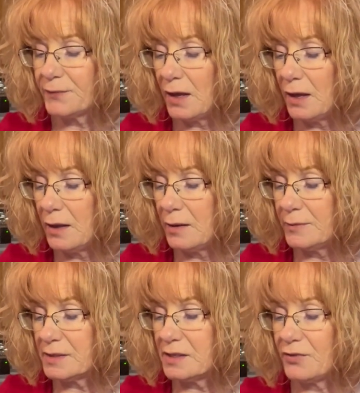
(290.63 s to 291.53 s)

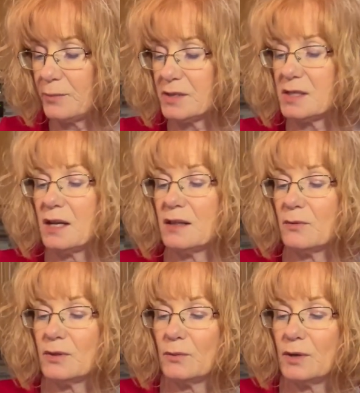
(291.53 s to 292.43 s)
Let's see if I missed anything
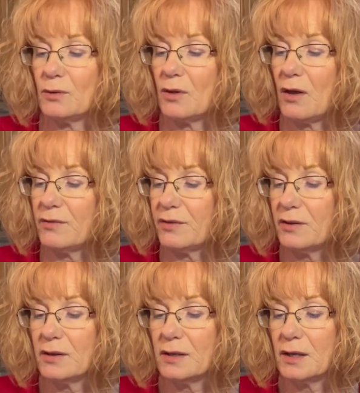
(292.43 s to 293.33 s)
with the window cloth.
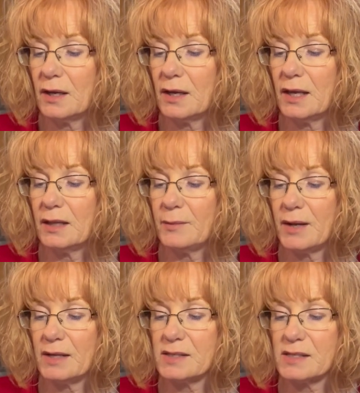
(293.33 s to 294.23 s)

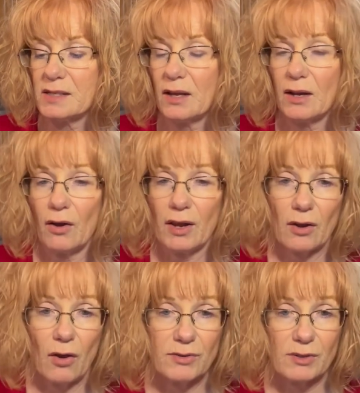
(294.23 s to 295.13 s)
eliminates, and it
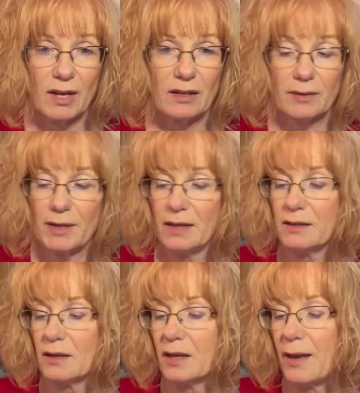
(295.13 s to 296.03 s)
also can eliminate
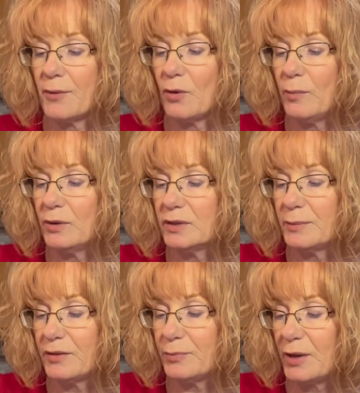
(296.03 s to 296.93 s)
the chemical buildup
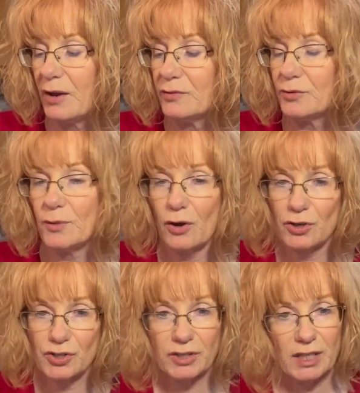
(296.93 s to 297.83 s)
left behind from the
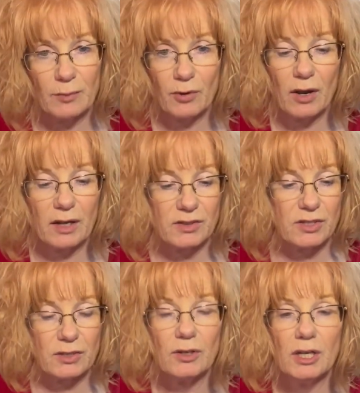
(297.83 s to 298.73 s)
harsh cleaning products
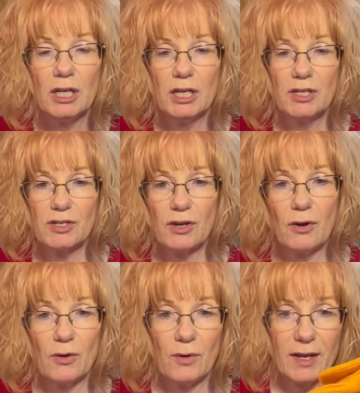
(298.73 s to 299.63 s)
too.
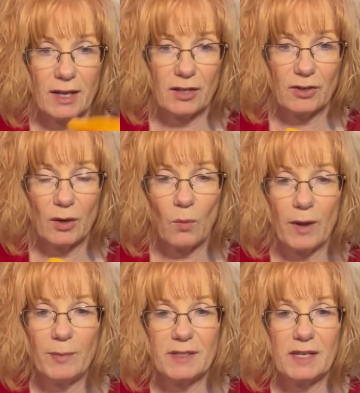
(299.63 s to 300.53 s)
So again, you're going to
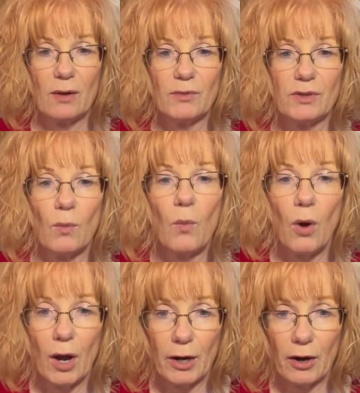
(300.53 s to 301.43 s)
wipe it down with the
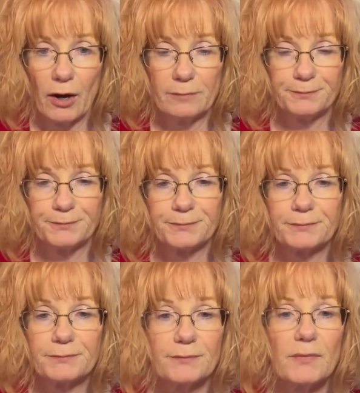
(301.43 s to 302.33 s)
water,
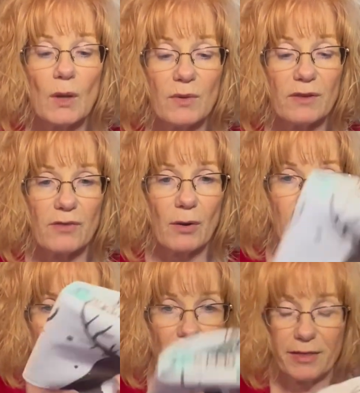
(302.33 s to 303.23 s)
with the
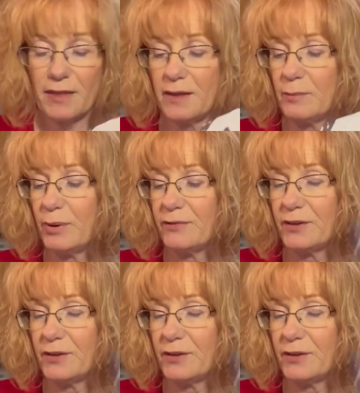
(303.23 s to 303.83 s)
EnviroCloth, and then buff it